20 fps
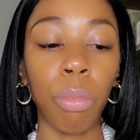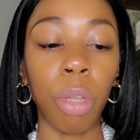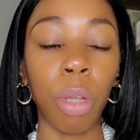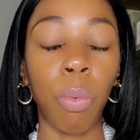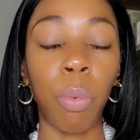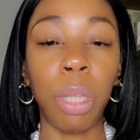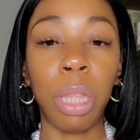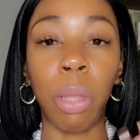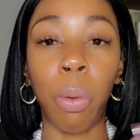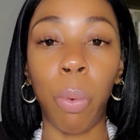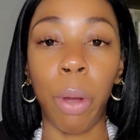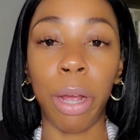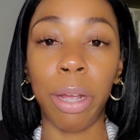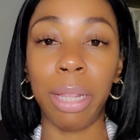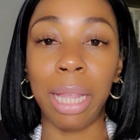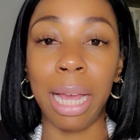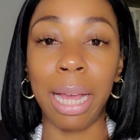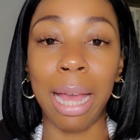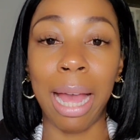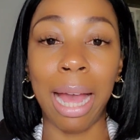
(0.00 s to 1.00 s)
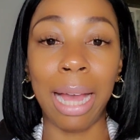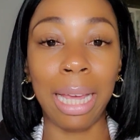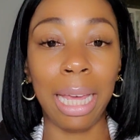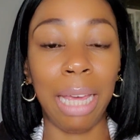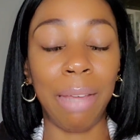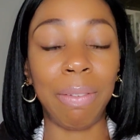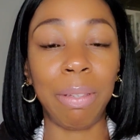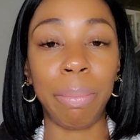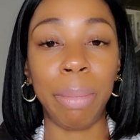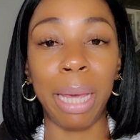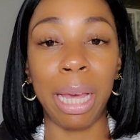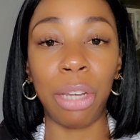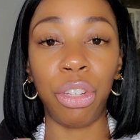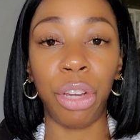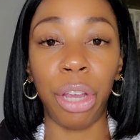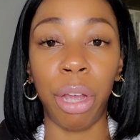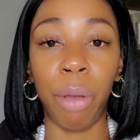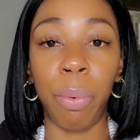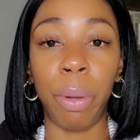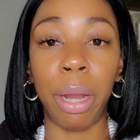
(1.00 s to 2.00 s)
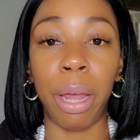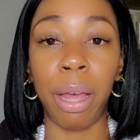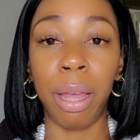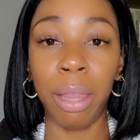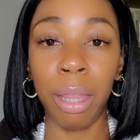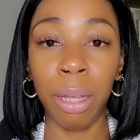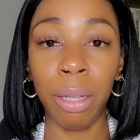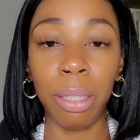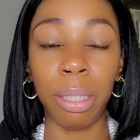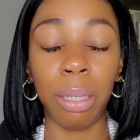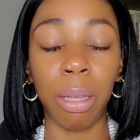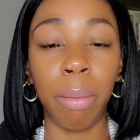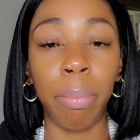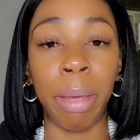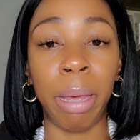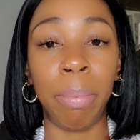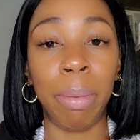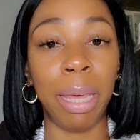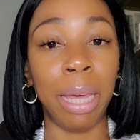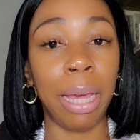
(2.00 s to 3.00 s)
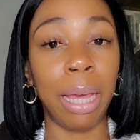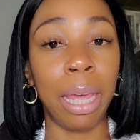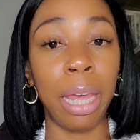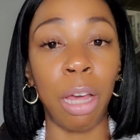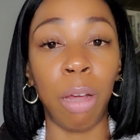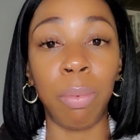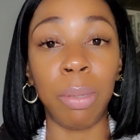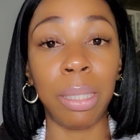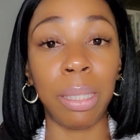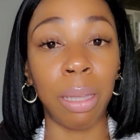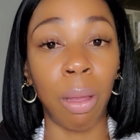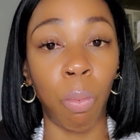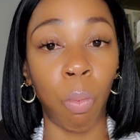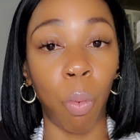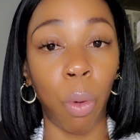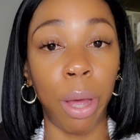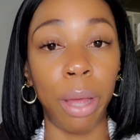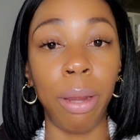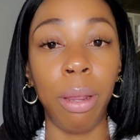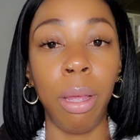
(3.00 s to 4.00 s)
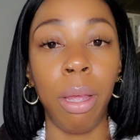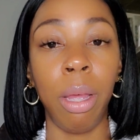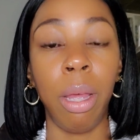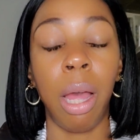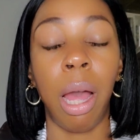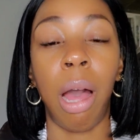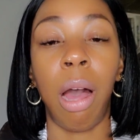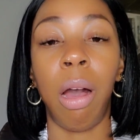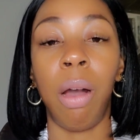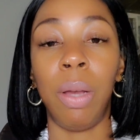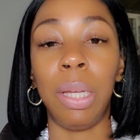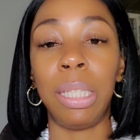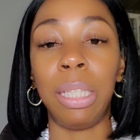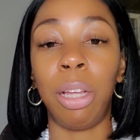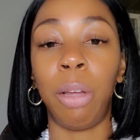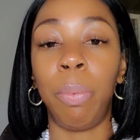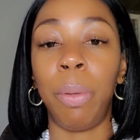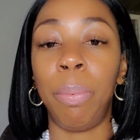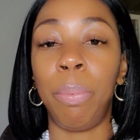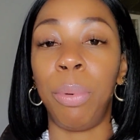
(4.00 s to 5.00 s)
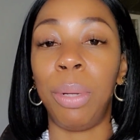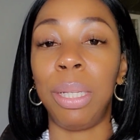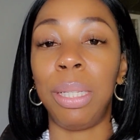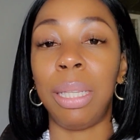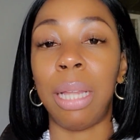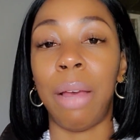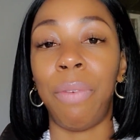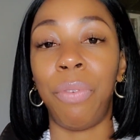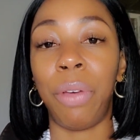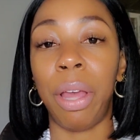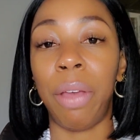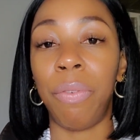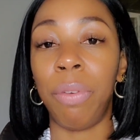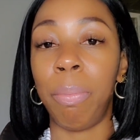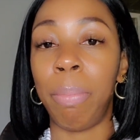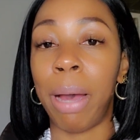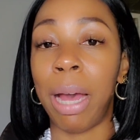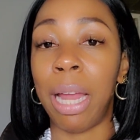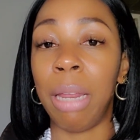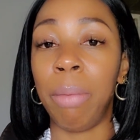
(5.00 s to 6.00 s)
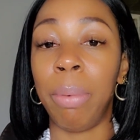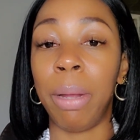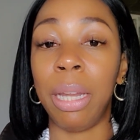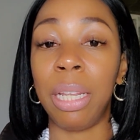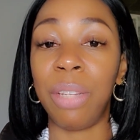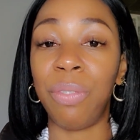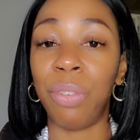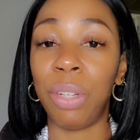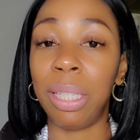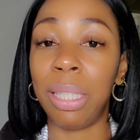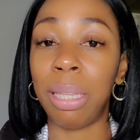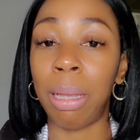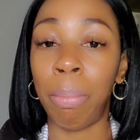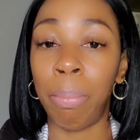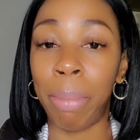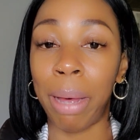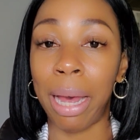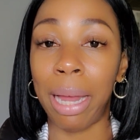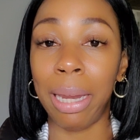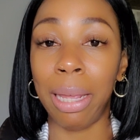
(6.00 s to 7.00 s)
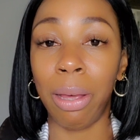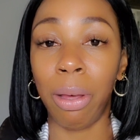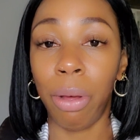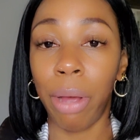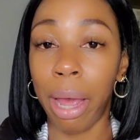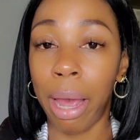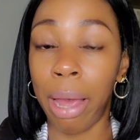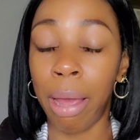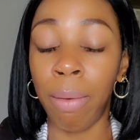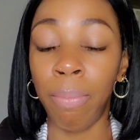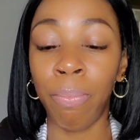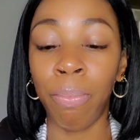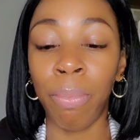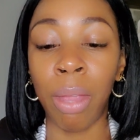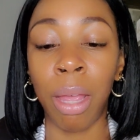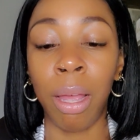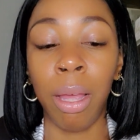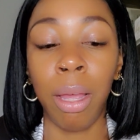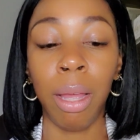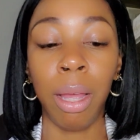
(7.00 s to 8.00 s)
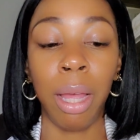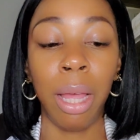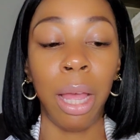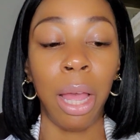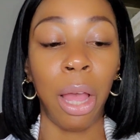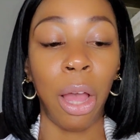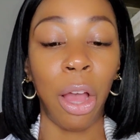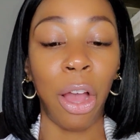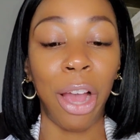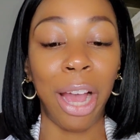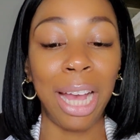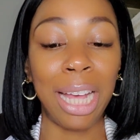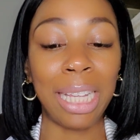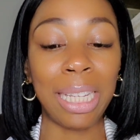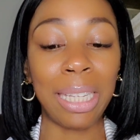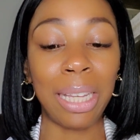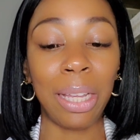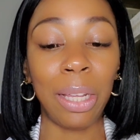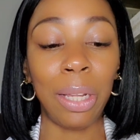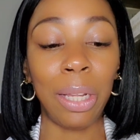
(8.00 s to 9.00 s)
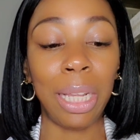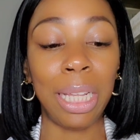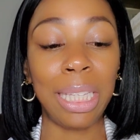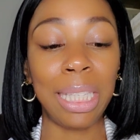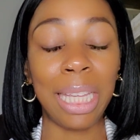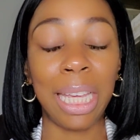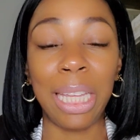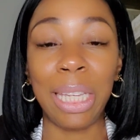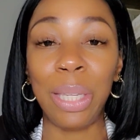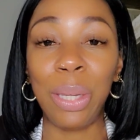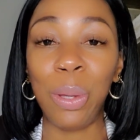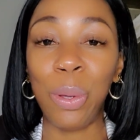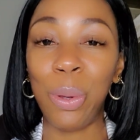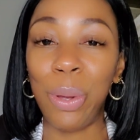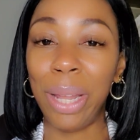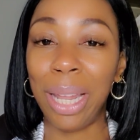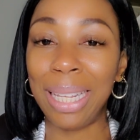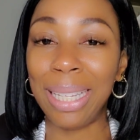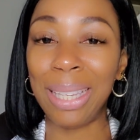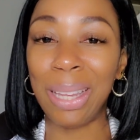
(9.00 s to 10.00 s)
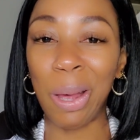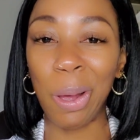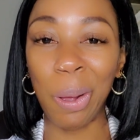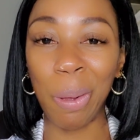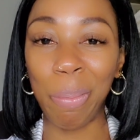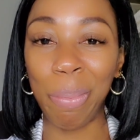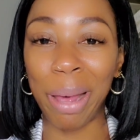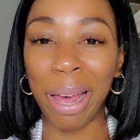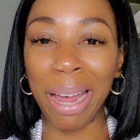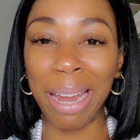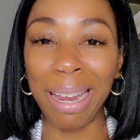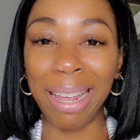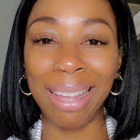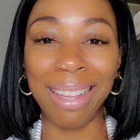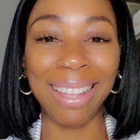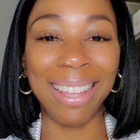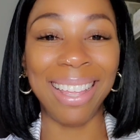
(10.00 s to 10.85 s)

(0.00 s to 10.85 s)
with the word that God gives me, I share with others so maybe it can help someone. I always tell people it's not for everybody, but it's for somebody, okay? All right, so let's get to it. Let's talk about it.